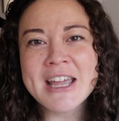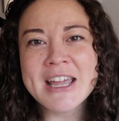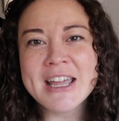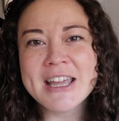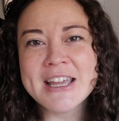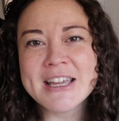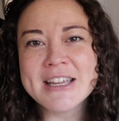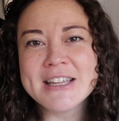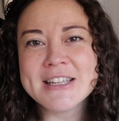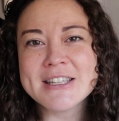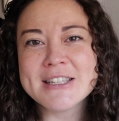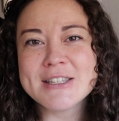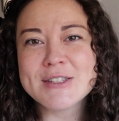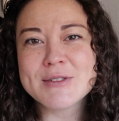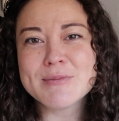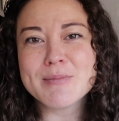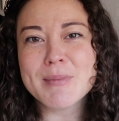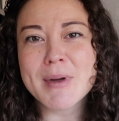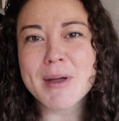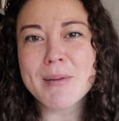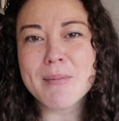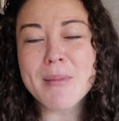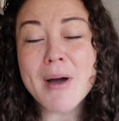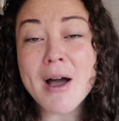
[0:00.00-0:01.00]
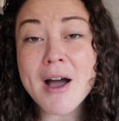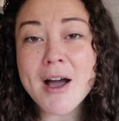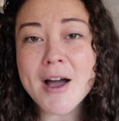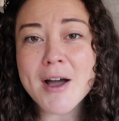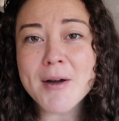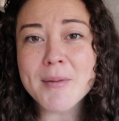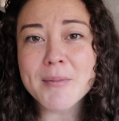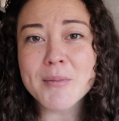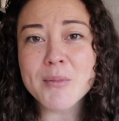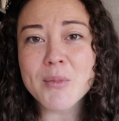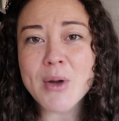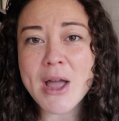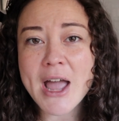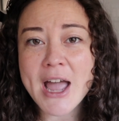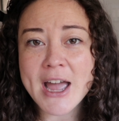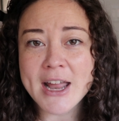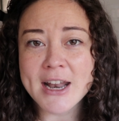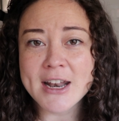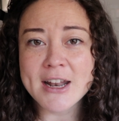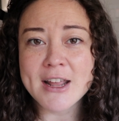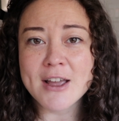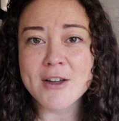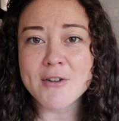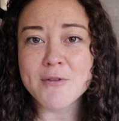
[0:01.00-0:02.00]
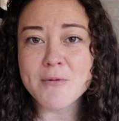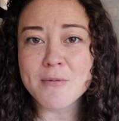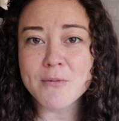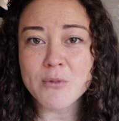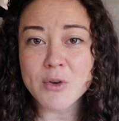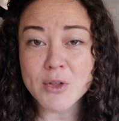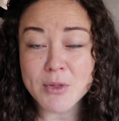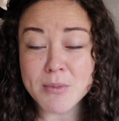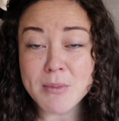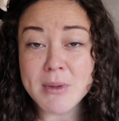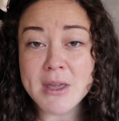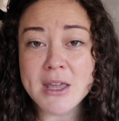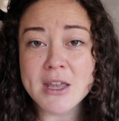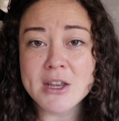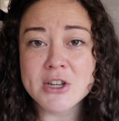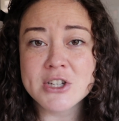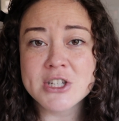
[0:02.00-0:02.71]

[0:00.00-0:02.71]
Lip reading: is my mom had with me,